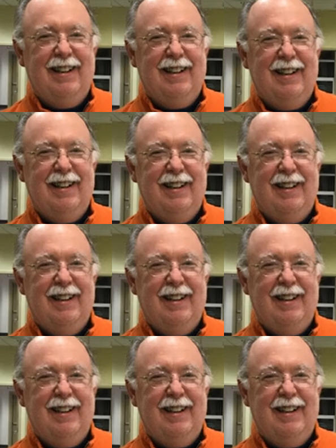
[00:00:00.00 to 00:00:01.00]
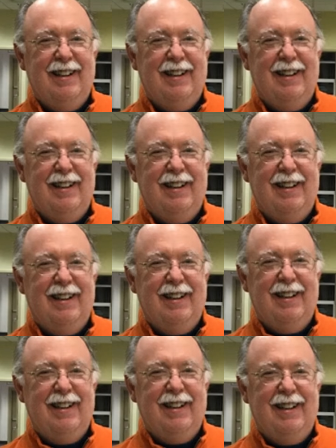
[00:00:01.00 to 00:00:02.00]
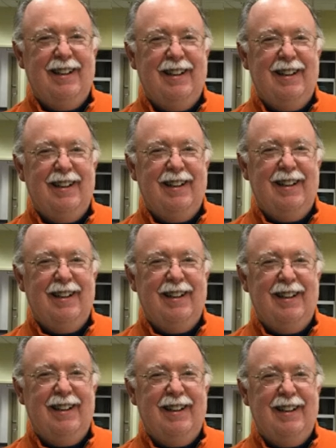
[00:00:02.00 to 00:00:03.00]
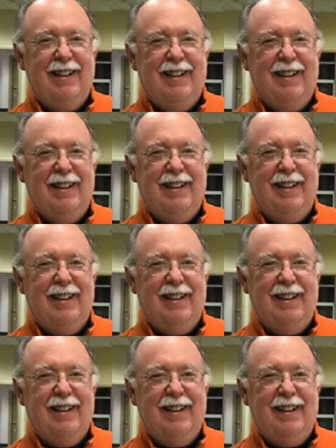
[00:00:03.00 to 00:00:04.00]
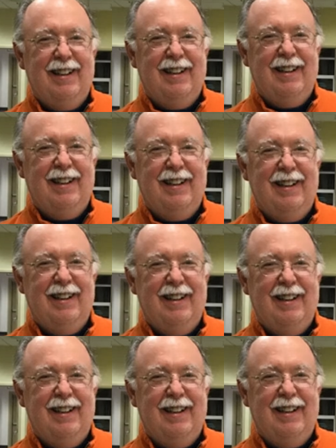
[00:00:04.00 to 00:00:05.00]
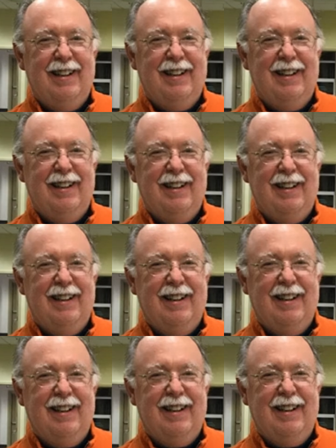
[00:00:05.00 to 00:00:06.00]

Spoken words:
(silent)